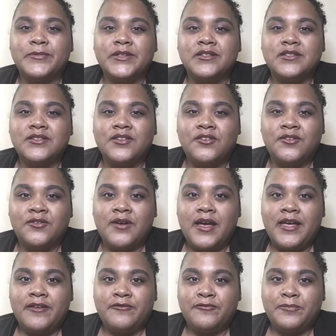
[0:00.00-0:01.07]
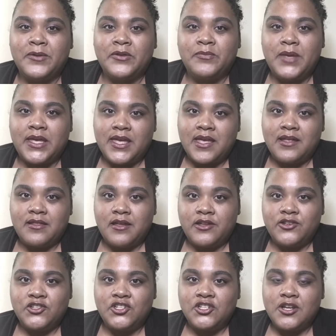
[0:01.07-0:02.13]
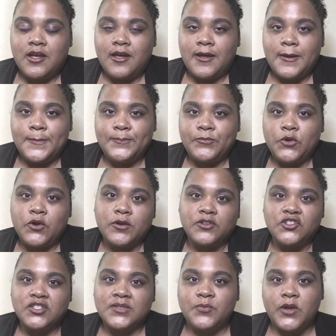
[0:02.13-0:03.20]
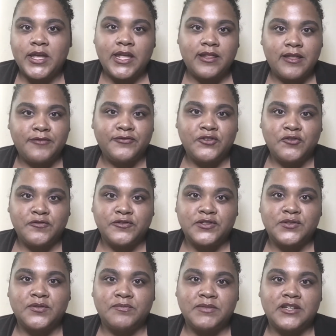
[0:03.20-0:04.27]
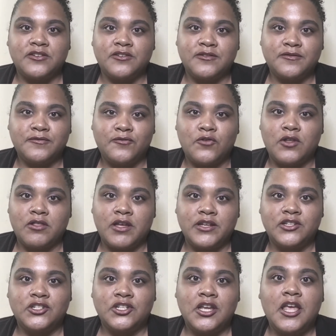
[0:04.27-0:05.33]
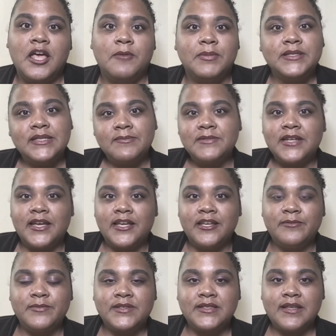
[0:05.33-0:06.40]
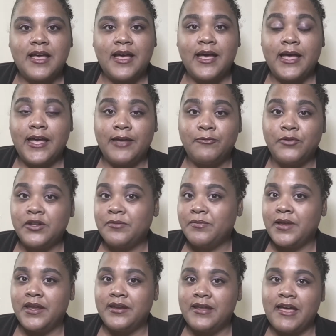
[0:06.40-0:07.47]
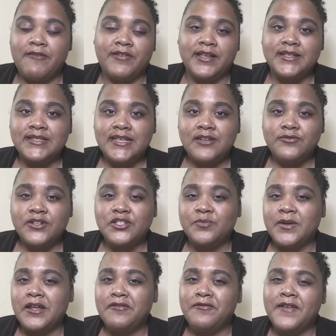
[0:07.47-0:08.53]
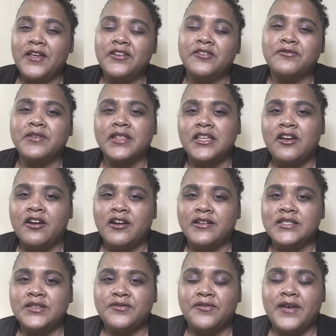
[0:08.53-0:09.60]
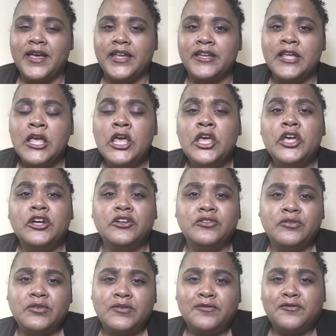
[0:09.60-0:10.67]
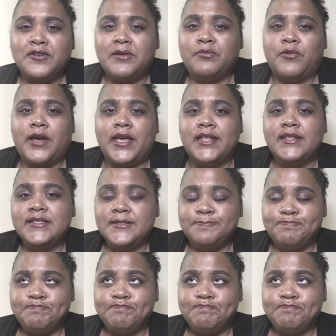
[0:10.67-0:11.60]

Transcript: So I've been making lunch or just bringing leftovers from dinner for lunch. But sometimes I wouldn't mind having a sandwich, but I found it really hard to find gluten-free breads